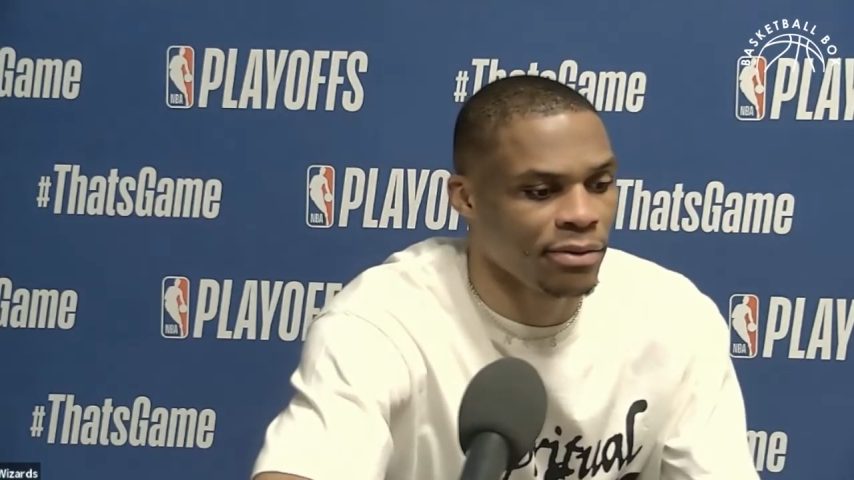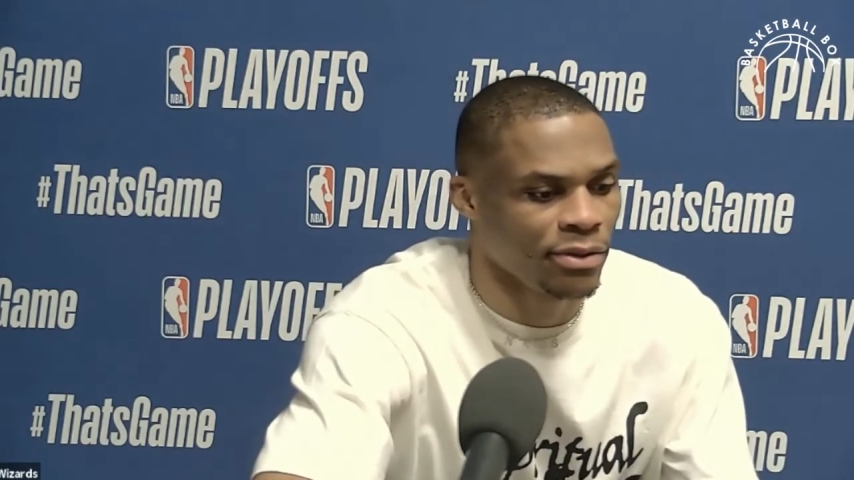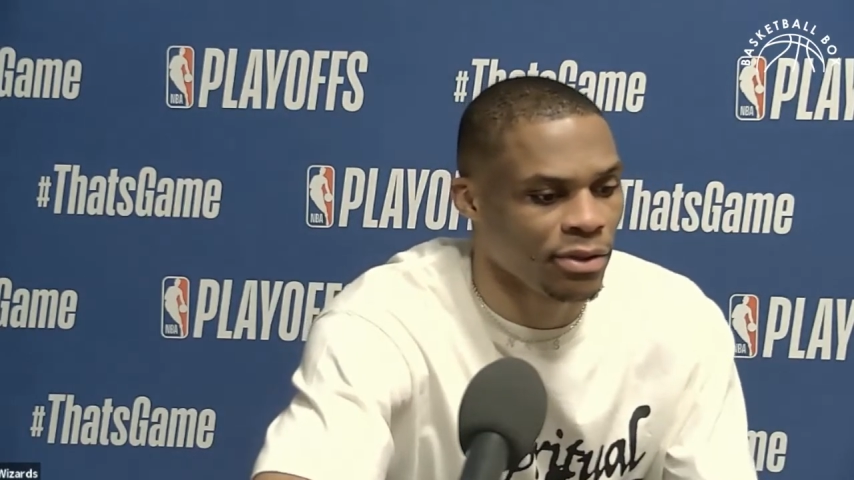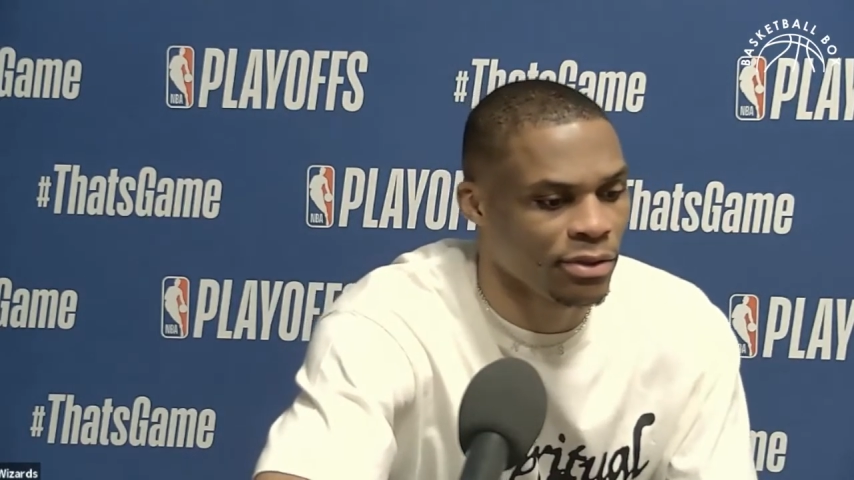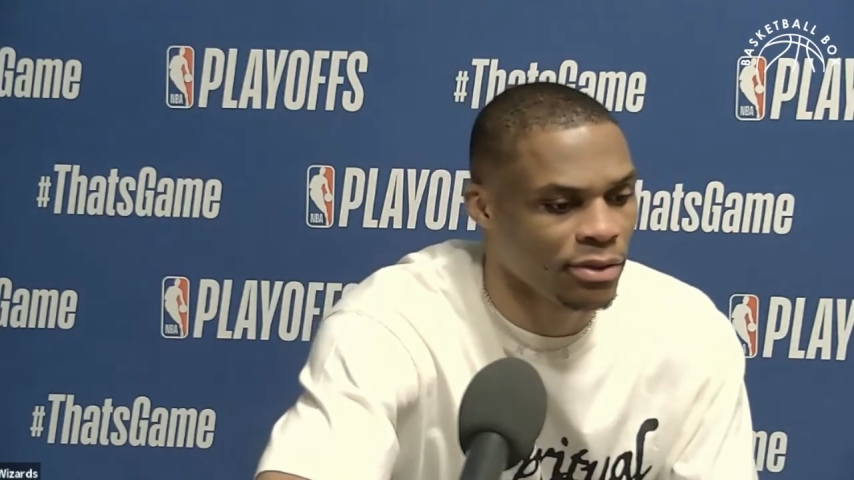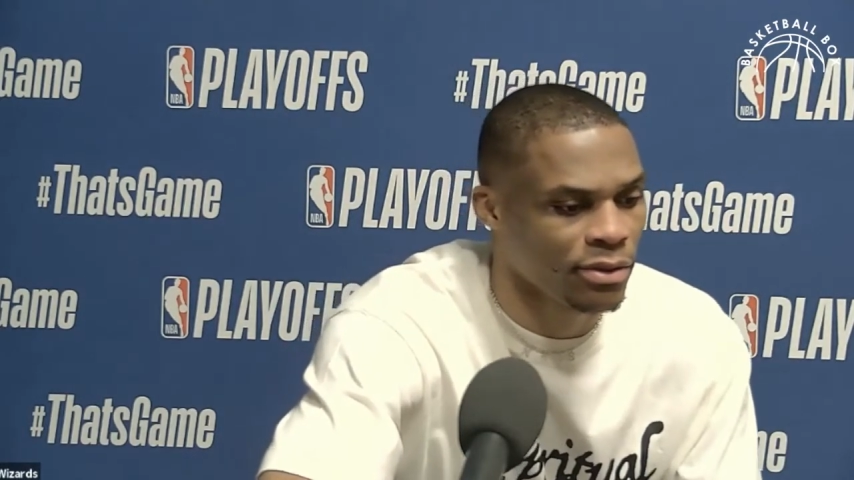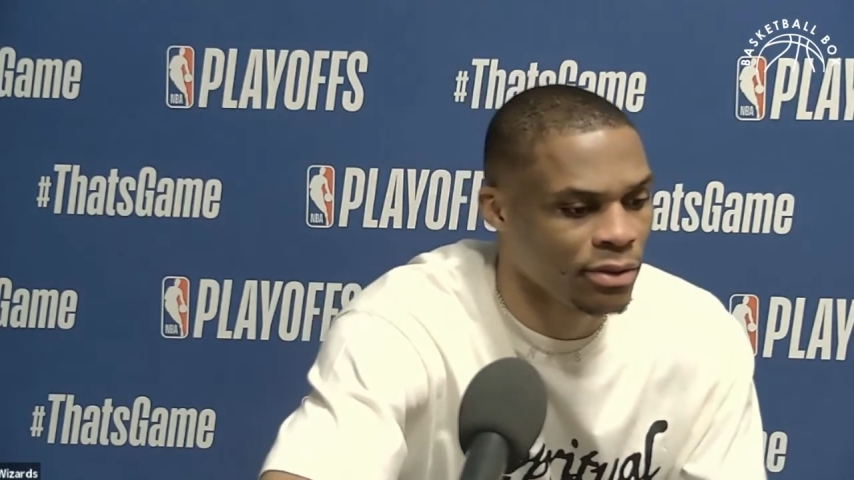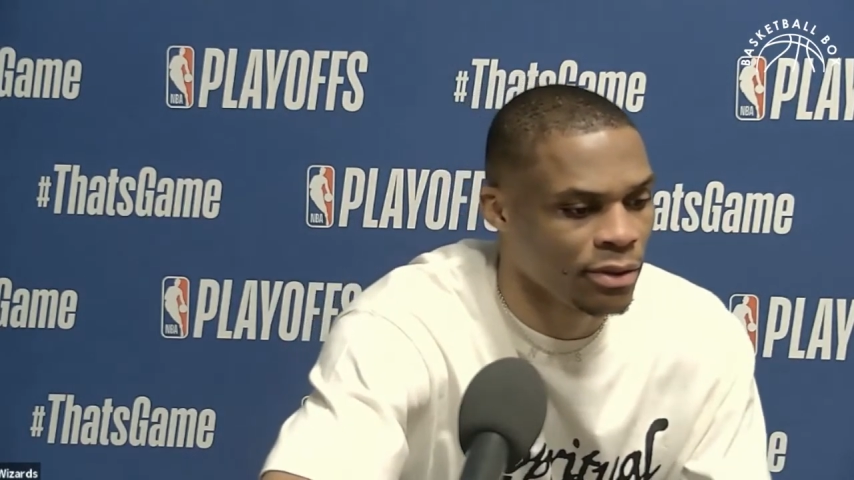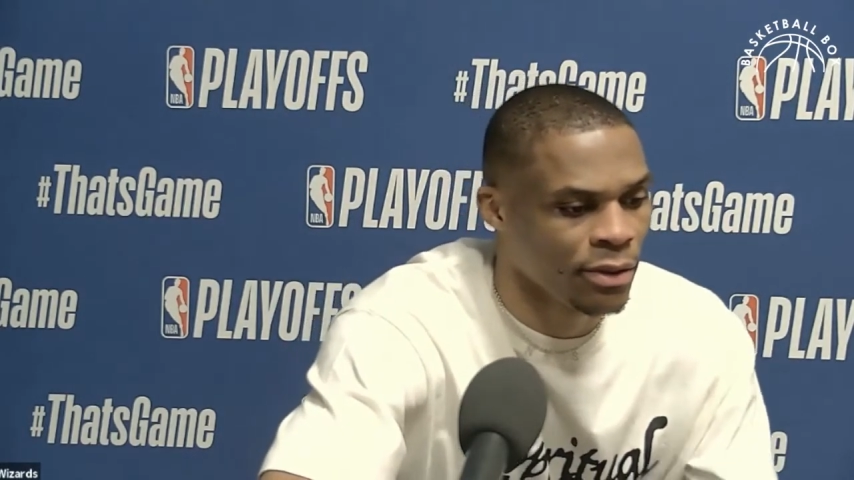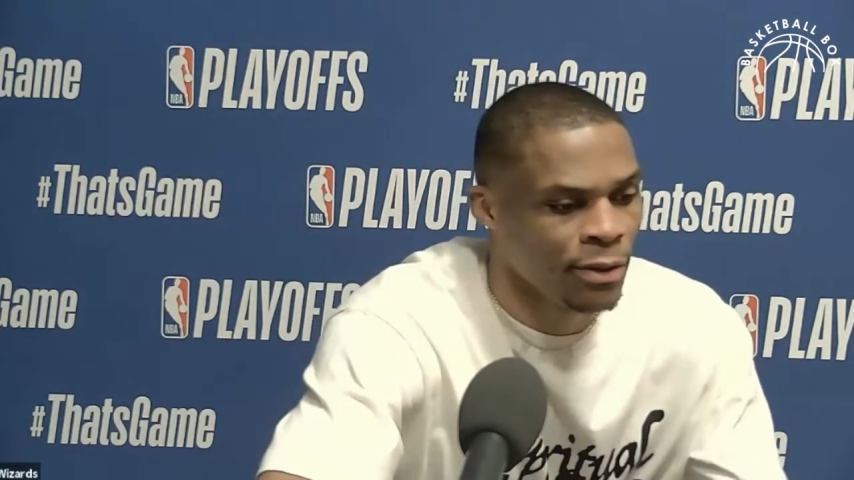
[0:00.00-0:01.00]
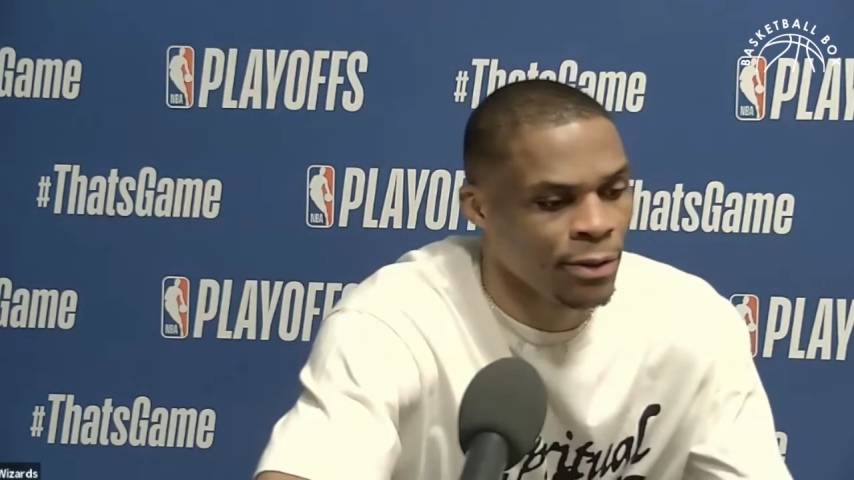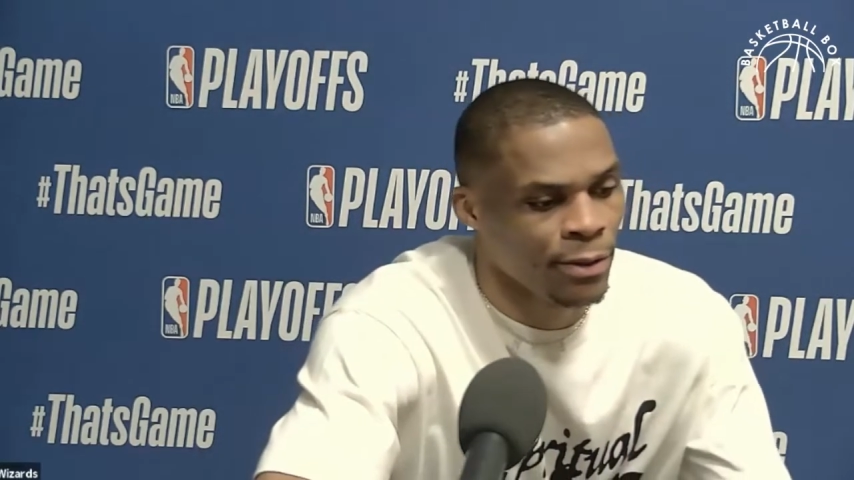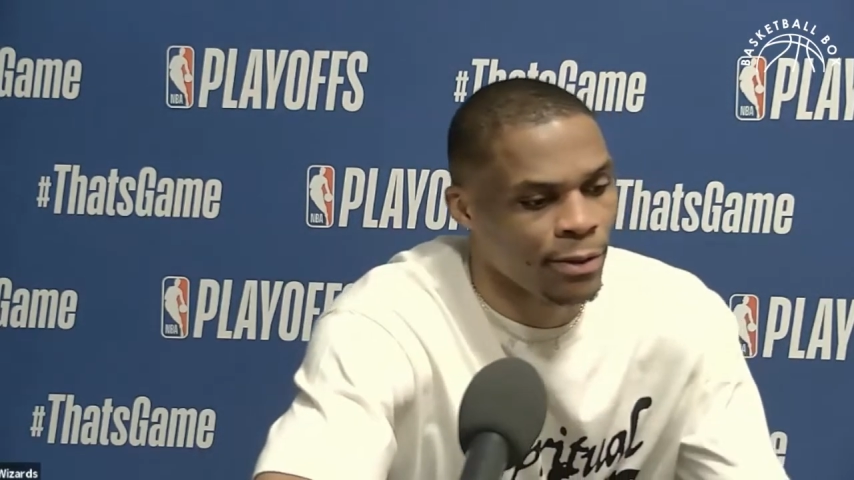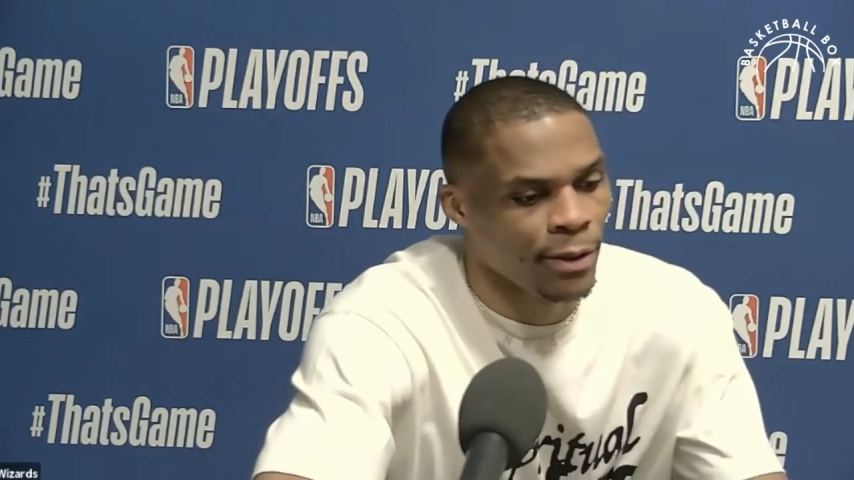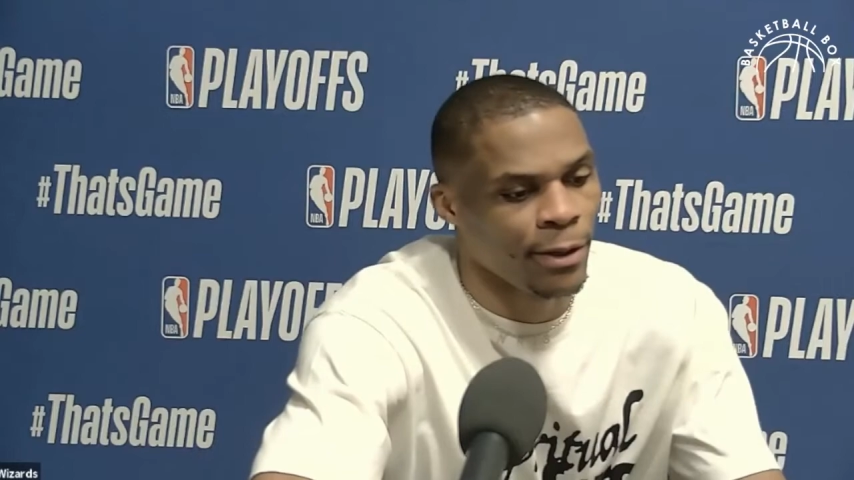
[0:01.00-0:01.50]
Just
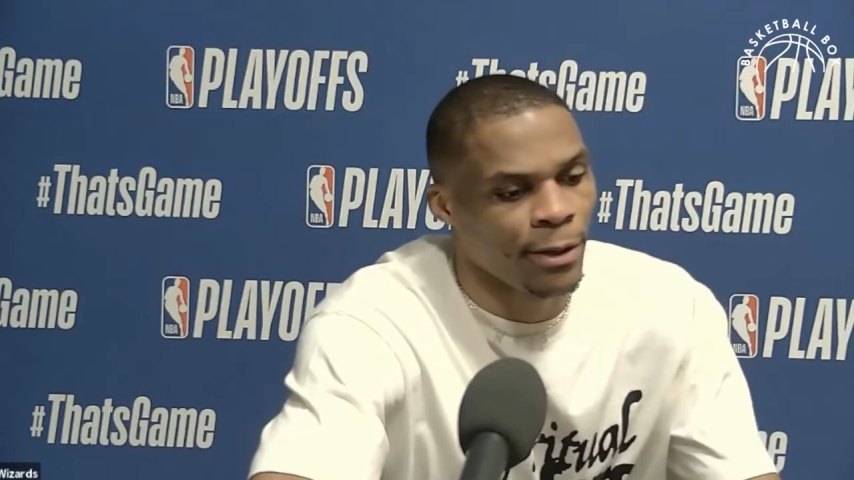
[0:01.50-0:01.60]
uh,